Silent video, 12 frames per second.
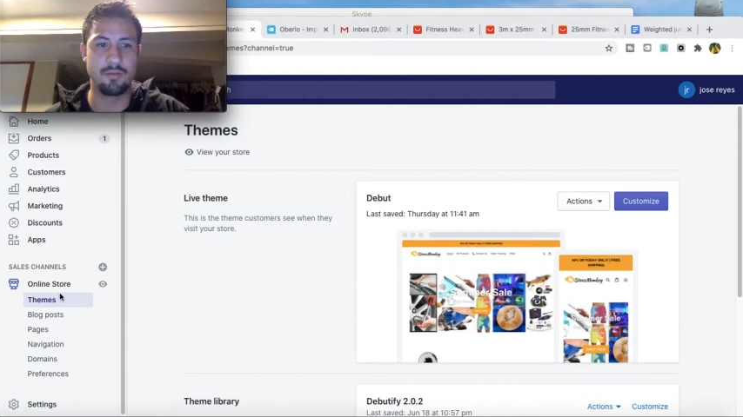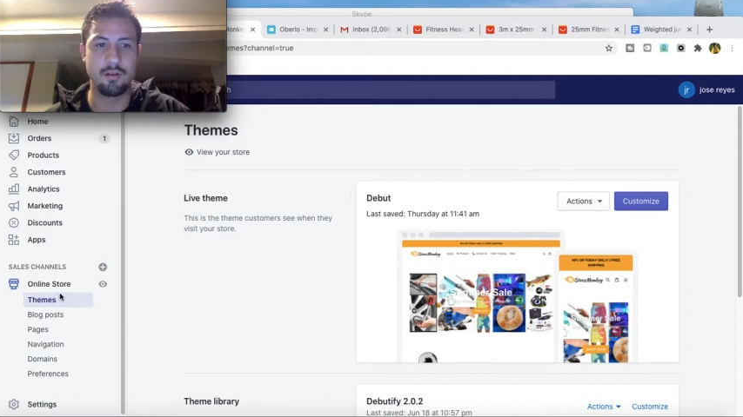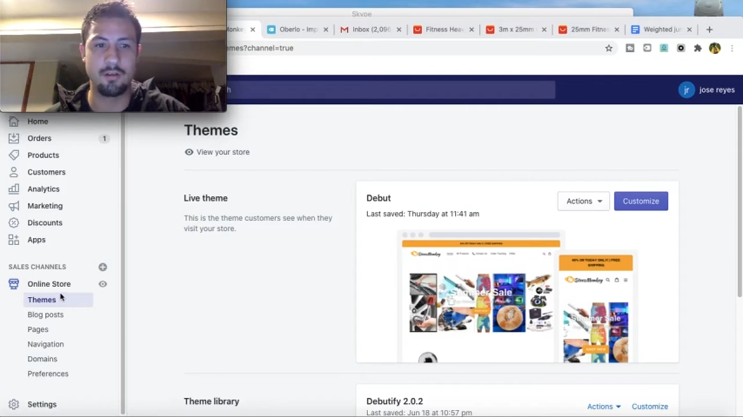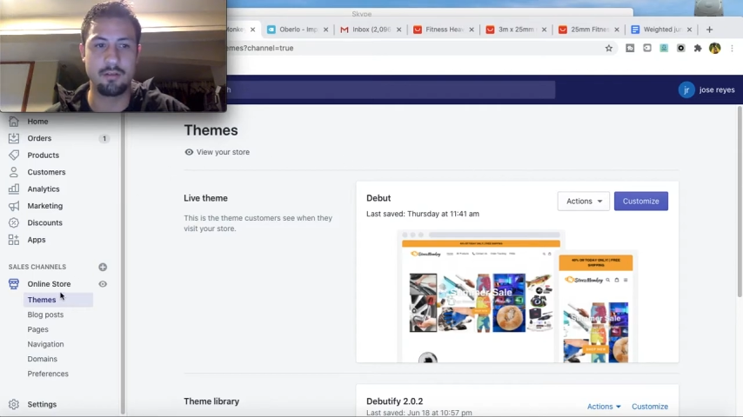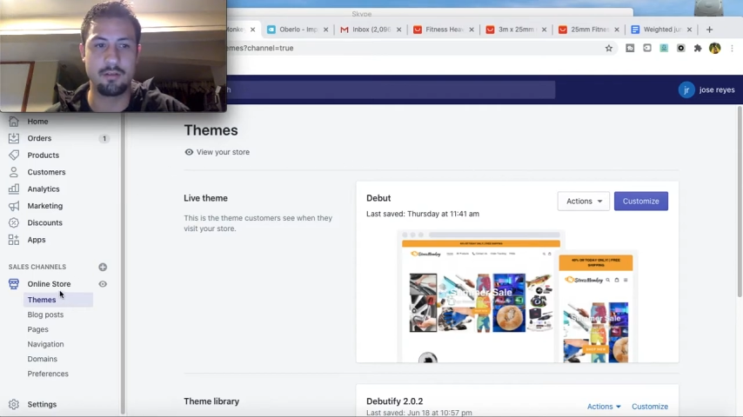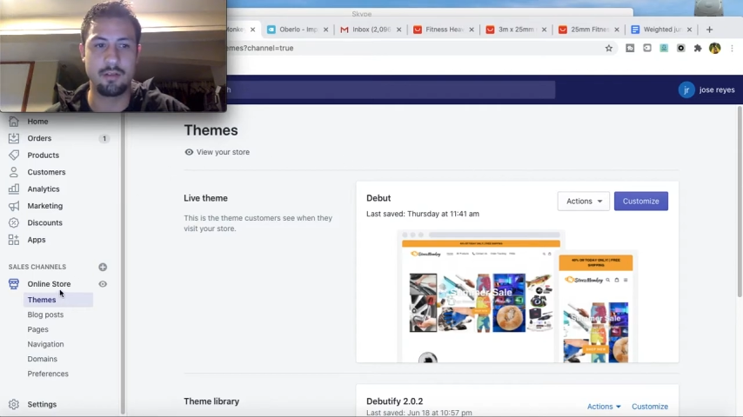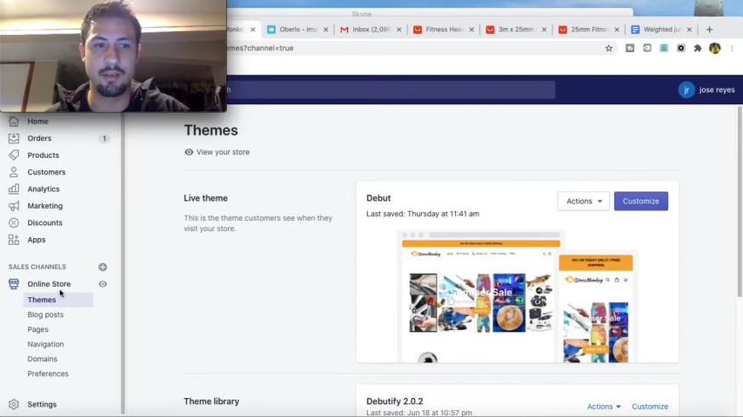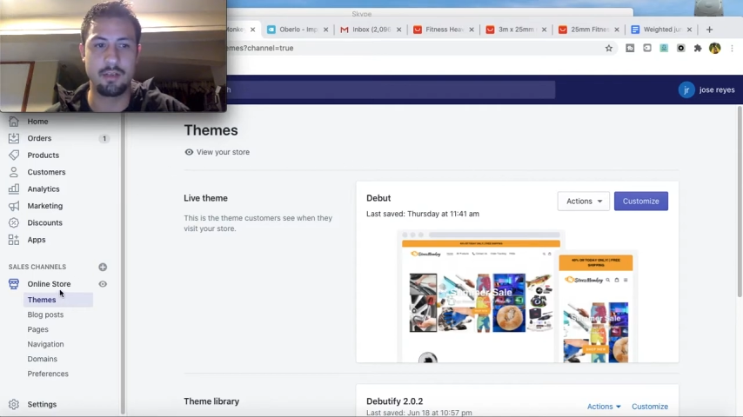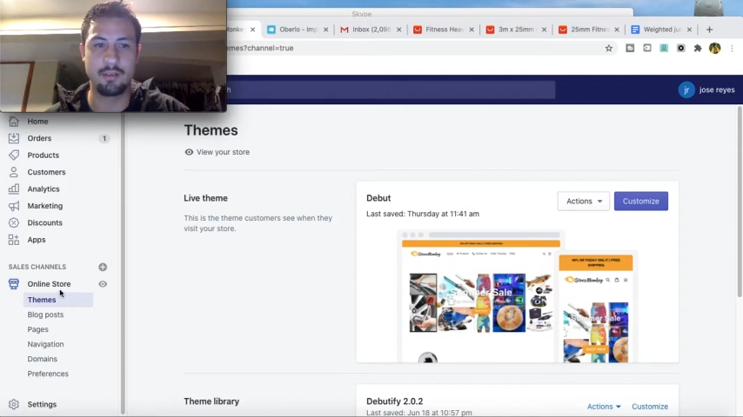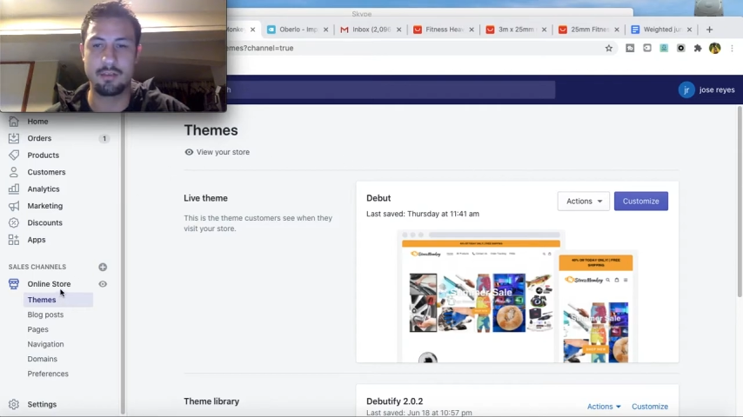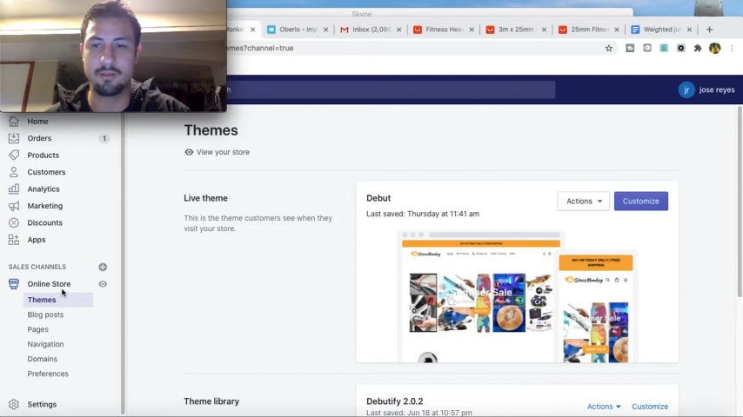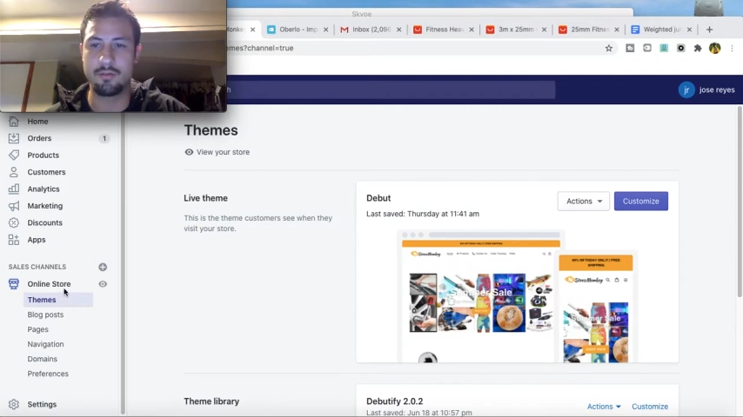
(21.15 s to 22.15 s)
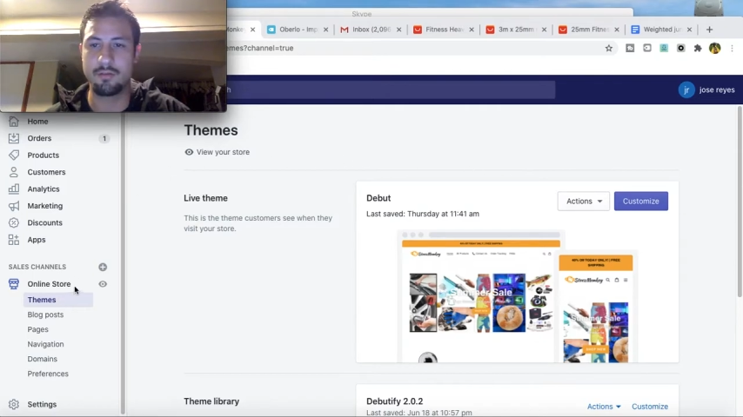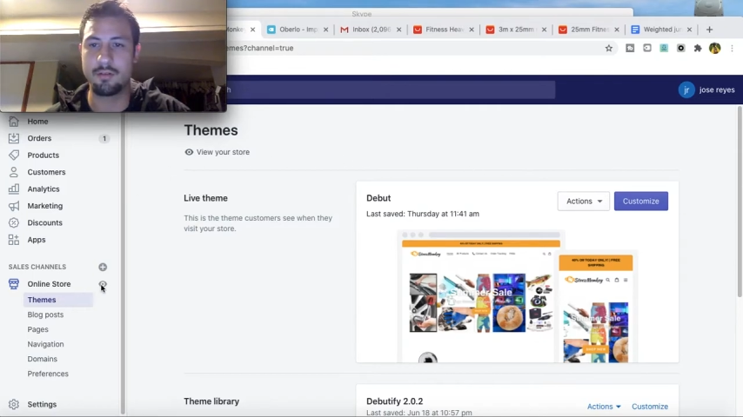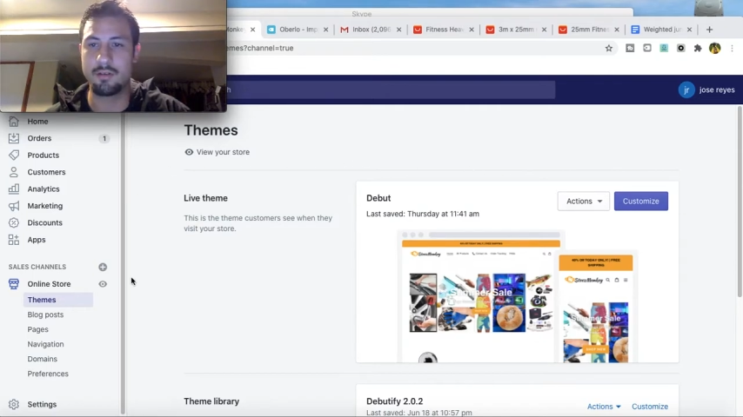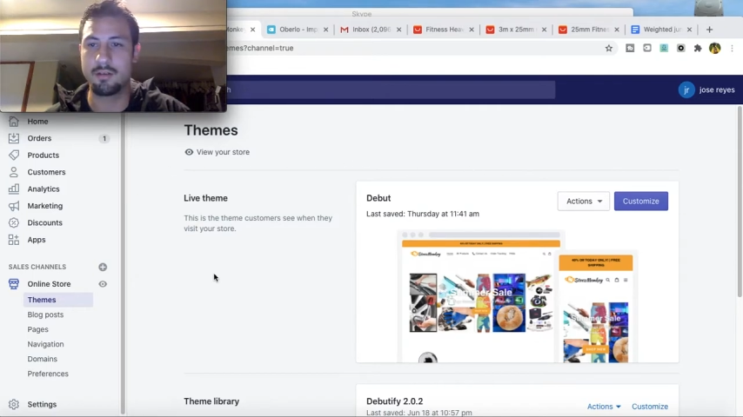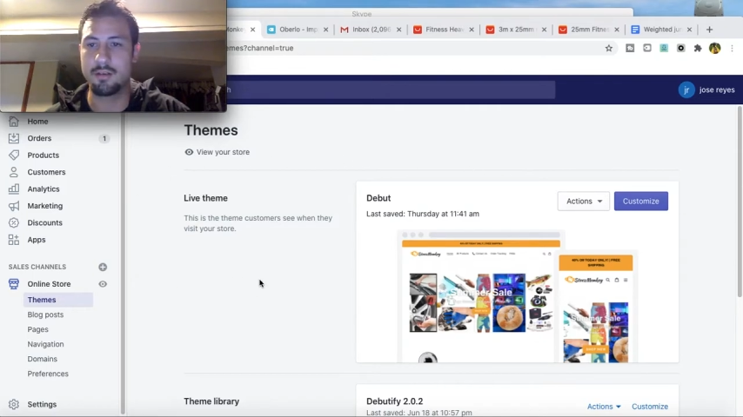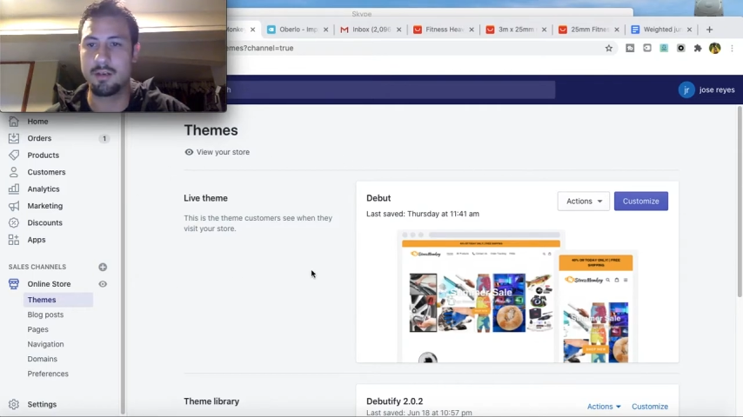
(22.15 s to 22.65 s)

online store,